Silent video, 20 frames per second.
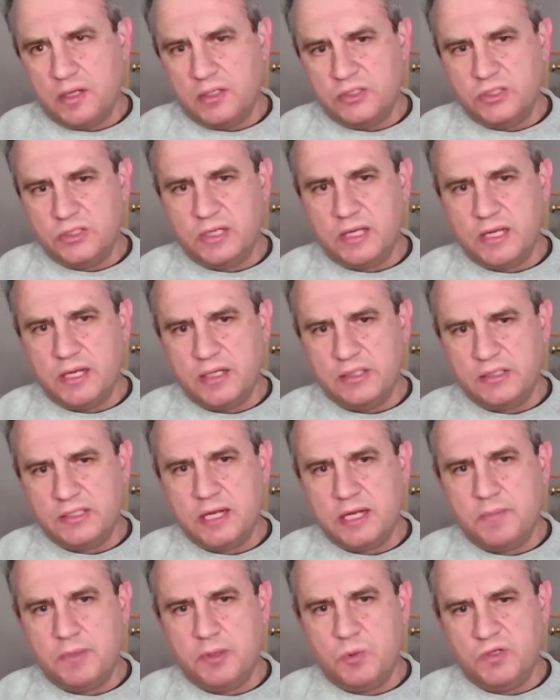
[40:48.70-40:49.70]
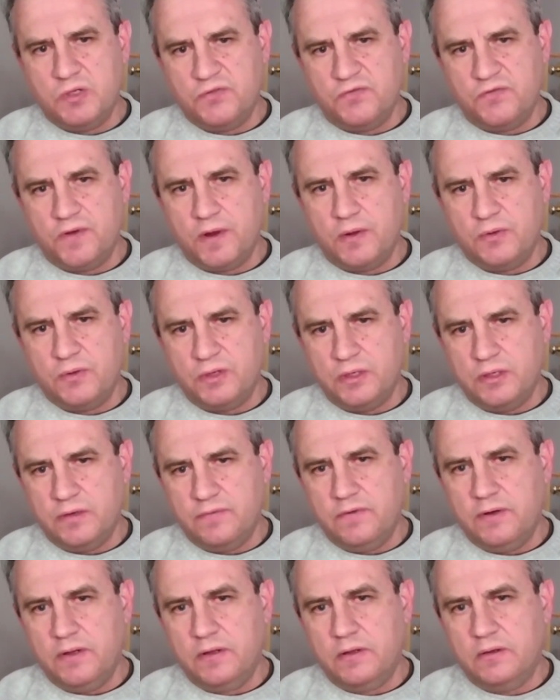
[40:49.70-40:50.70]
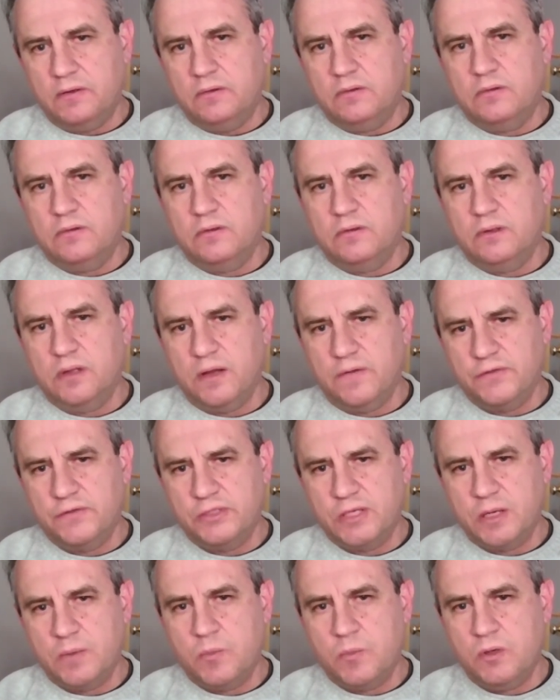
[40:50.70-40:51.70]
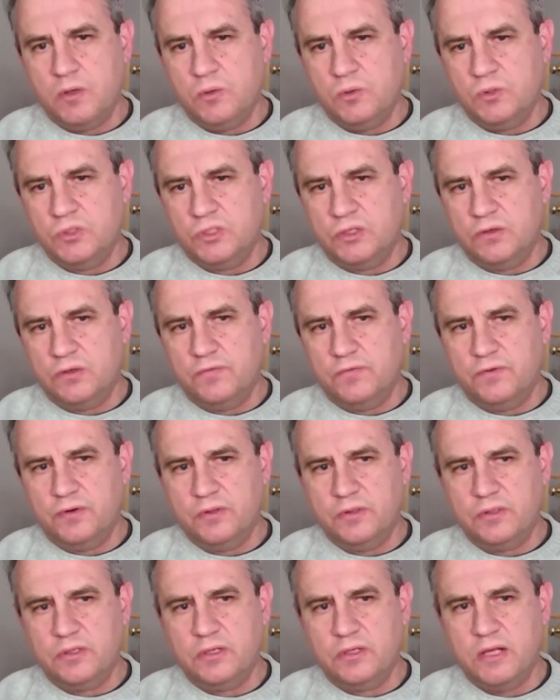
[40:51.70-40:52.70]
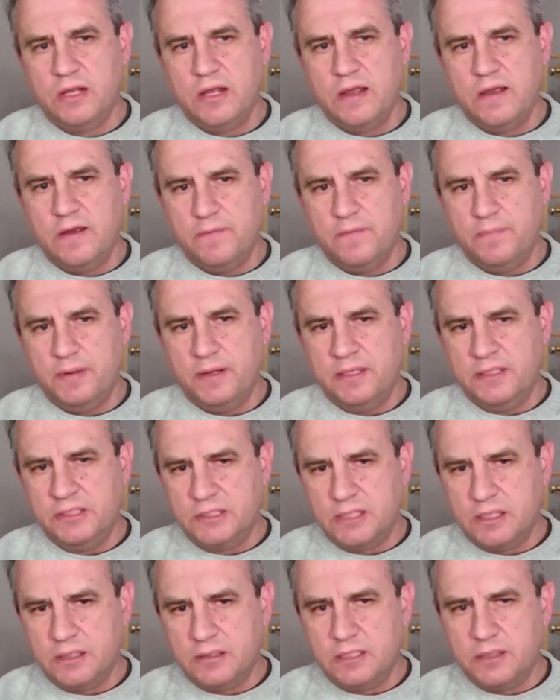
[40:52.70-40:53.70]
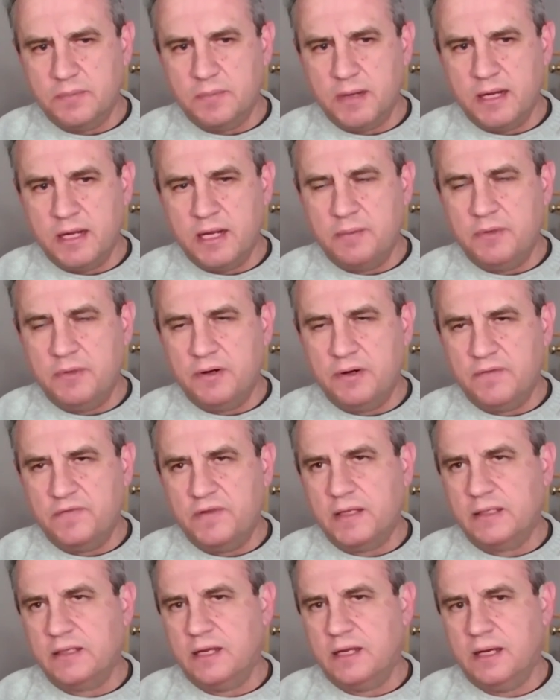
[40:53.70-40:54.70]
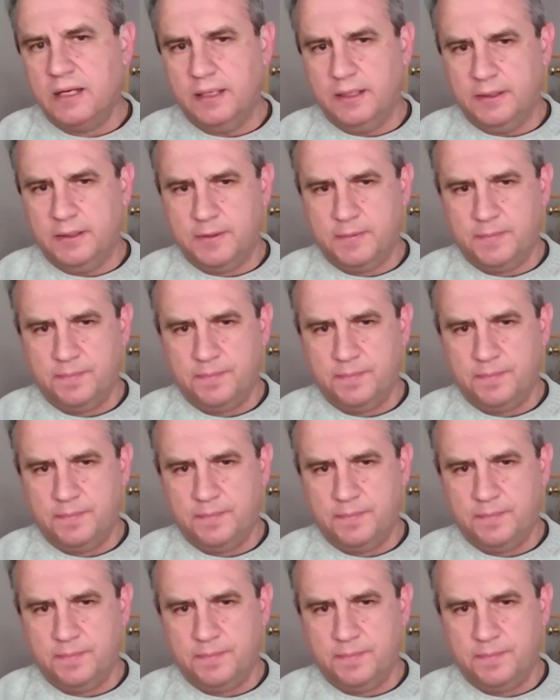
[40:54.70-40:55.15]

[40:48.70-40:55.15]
and scarce hammer was found in the vehicle of someone whose girlfriend had been insulted by a hammer of that kind,